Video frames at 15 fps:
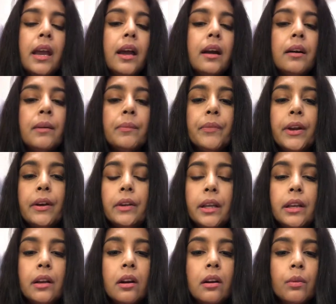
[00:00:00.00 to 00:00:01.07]
Um, their
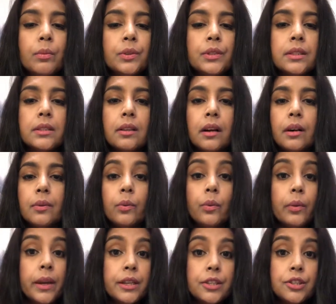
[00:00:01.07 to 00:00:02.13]
ER was uh,
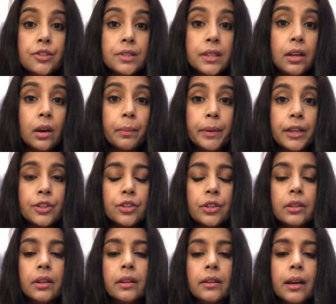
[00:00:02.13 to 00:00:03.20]
ready to see our
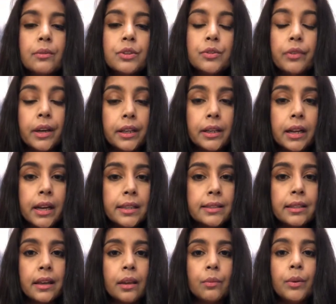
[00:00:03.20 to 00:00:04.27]
patient. And that was very nice
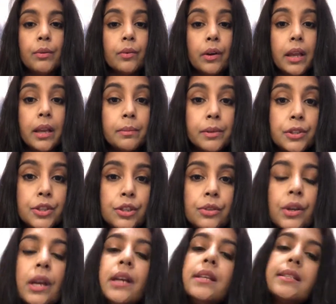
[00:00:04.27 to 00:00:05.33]
that we were able to
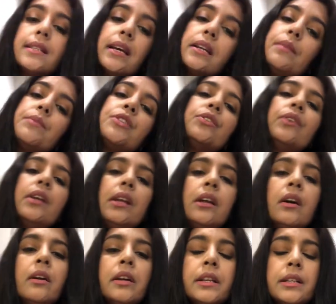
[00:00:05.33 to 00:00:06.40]
send him to the
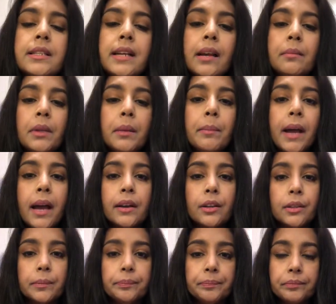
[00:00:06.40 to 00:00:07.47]
ER in a timely
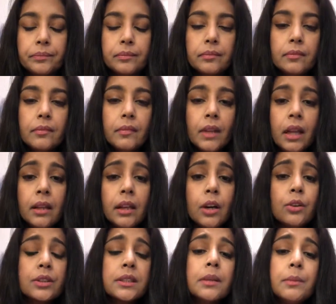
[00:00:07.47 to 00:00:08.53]
manner.
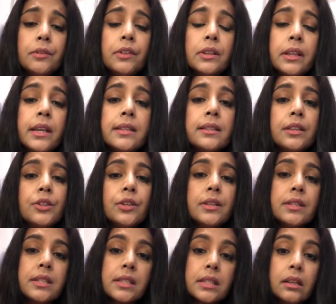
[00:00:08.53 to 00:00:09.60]
Now, some of the things that you can
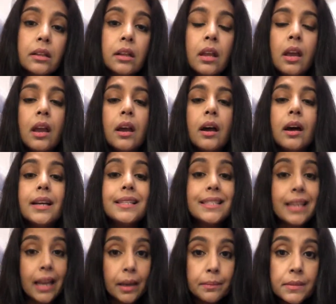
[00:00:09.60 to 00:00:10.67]
still
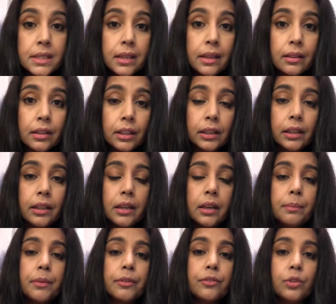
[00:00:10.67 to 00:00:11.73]
attempt in the
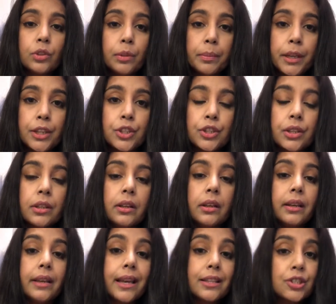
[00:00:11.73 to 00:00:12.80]
clinic before the
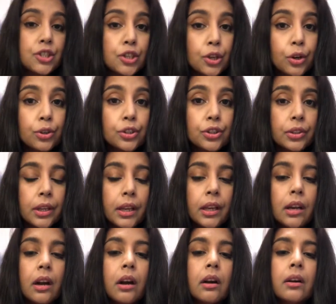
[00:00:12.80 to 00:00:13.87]
patient gets to go to the
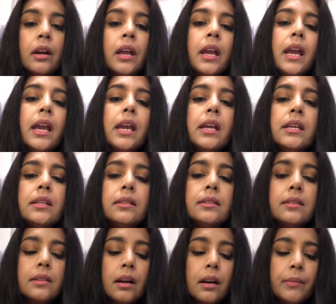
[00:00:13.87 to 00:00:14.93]
ER
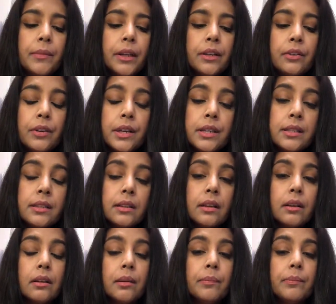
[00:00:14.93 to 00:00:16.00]
is um, increase the